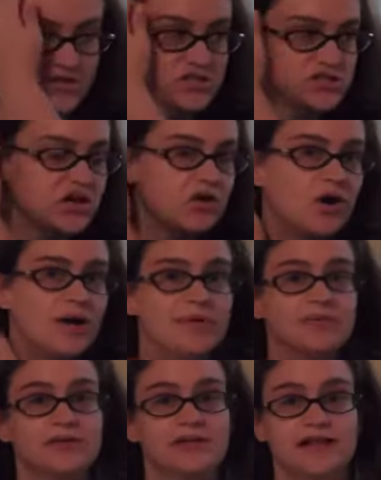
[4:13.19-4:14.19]
So I'm
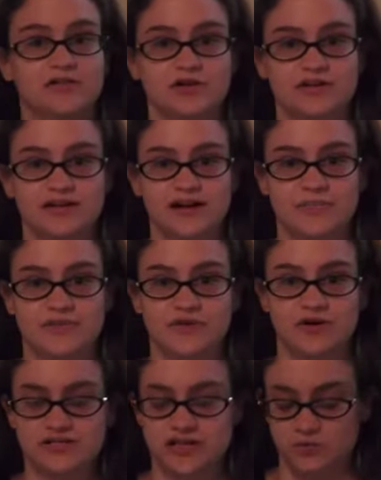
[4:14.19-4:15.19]
going to be like looking down at my
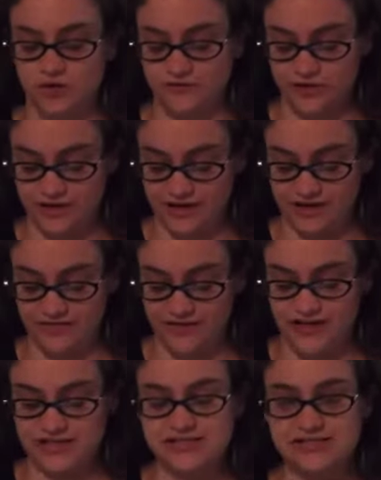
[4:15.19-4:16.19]
phone because I don't want to forget
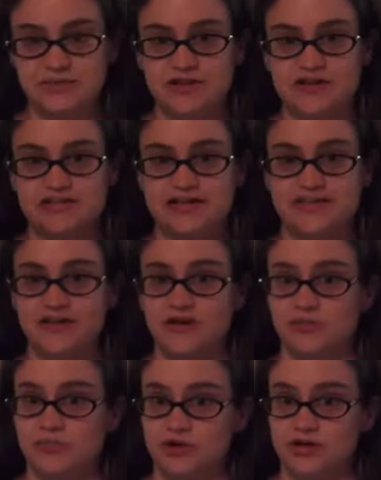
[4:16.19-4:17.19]
anything because some of these I think
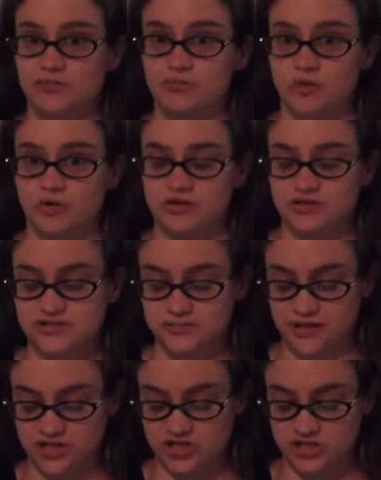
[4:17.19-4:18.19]
are pretty important to
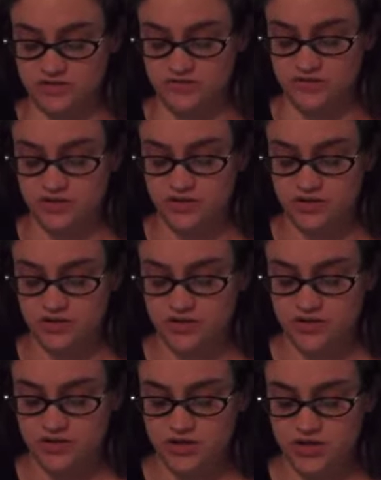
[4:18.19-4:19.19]
mention.
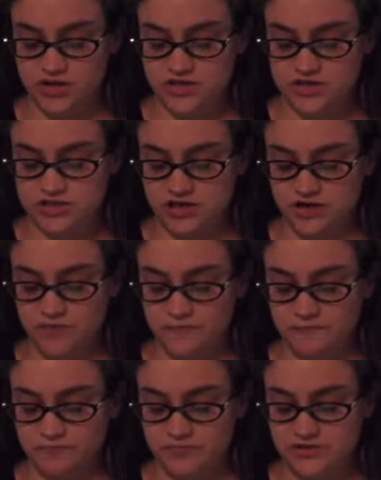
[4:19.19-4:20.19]

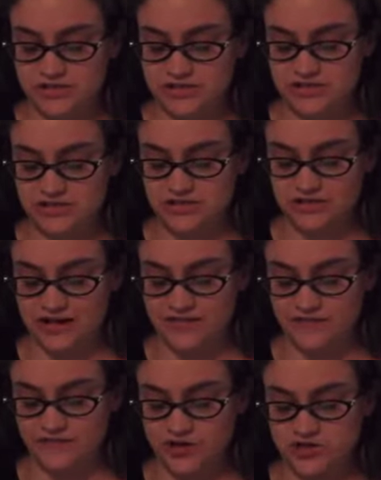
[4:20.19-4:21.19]
So like
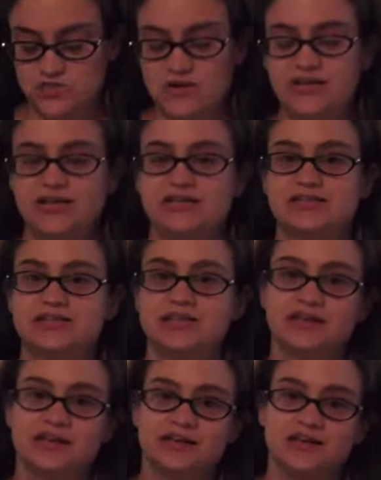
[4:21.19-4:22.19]
the first one
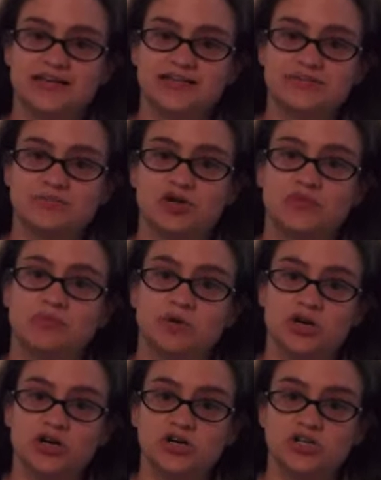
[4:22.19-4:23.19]
is get some good
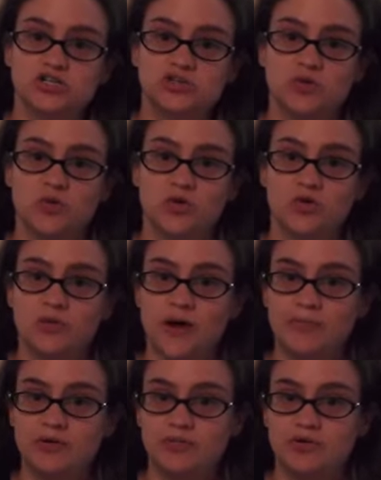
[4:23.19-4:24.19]
books or
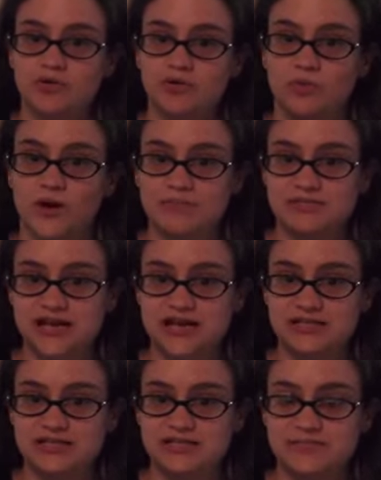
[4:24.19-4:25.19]
reputable
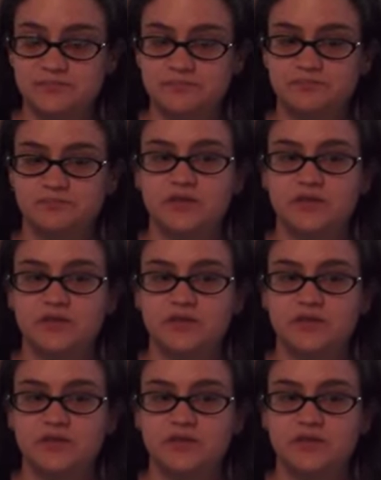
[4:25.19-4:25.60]
websites